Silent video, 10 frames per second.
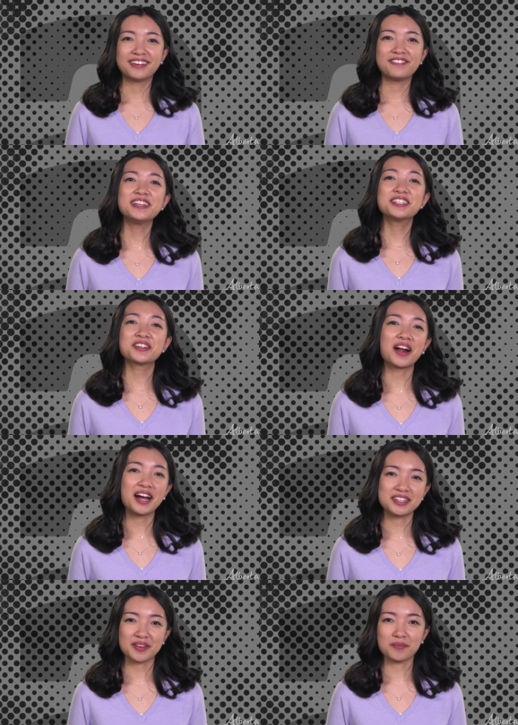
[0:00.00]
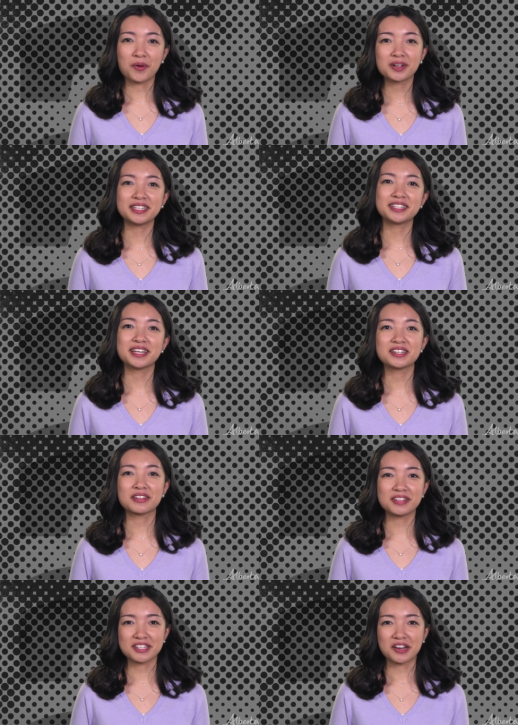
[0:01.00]
Feast your eyes on more details
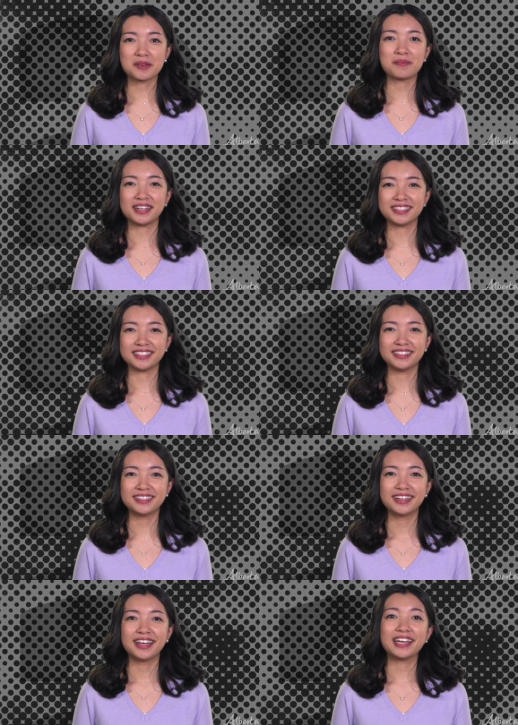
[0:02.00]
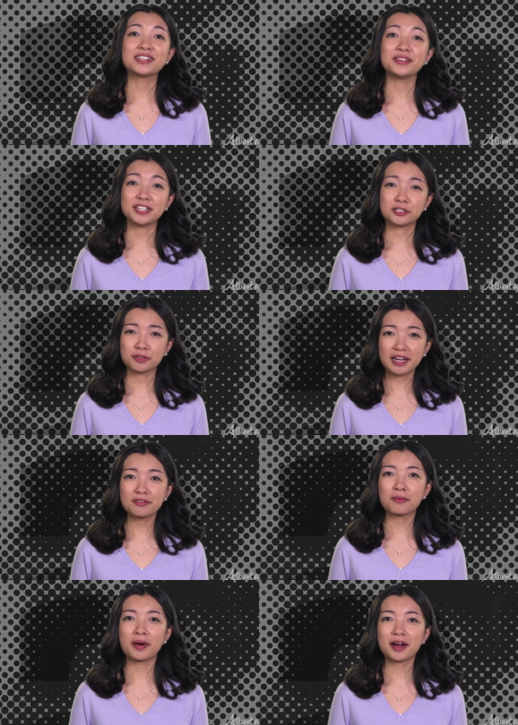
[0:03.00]
of this occupation, including training
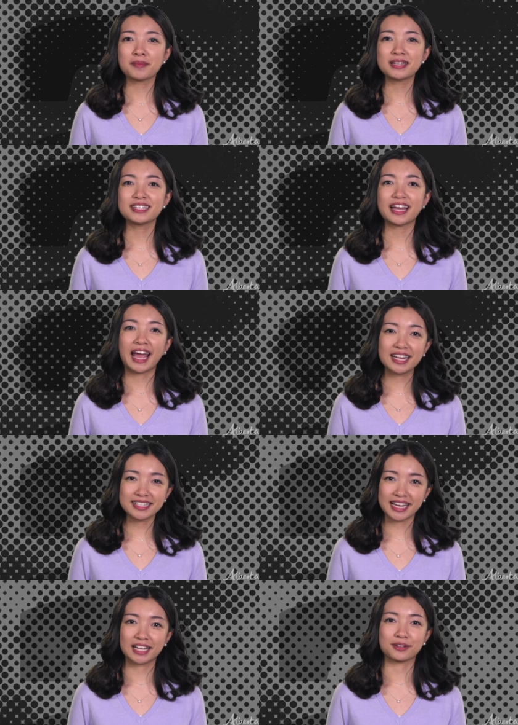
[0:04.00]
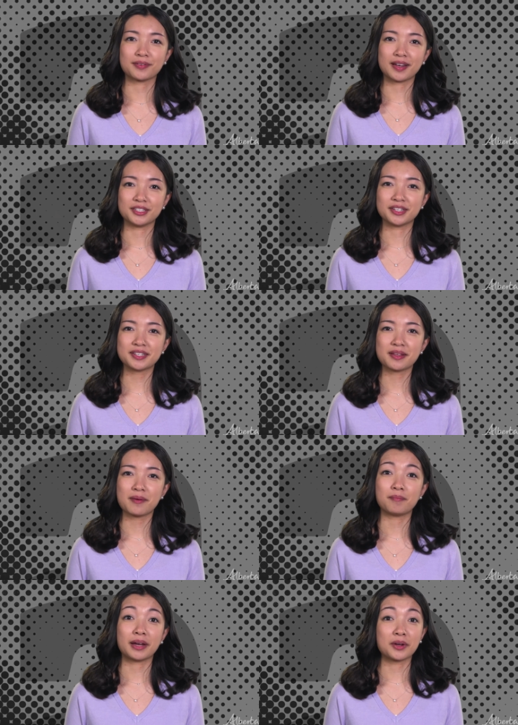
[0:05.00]
requirements and salary ranges,
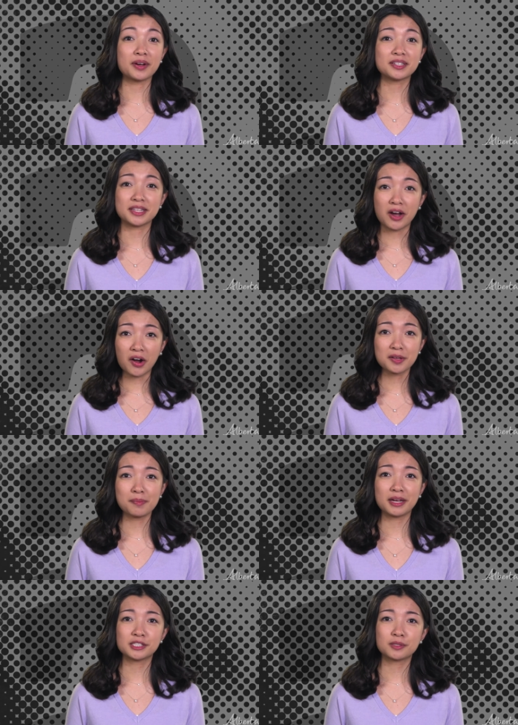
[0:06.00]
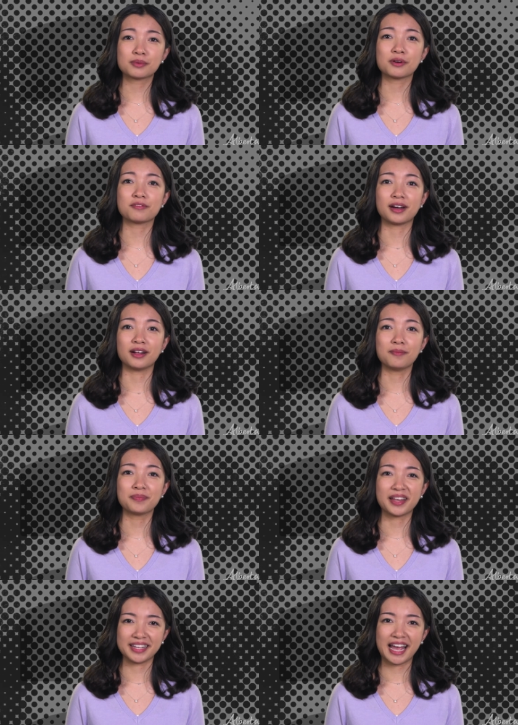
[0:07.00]
by going to the occupational profile
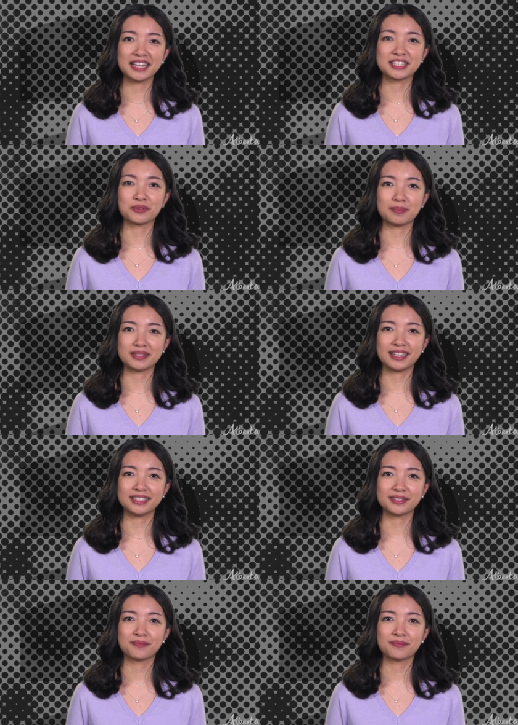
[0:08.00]
on the ALIS website.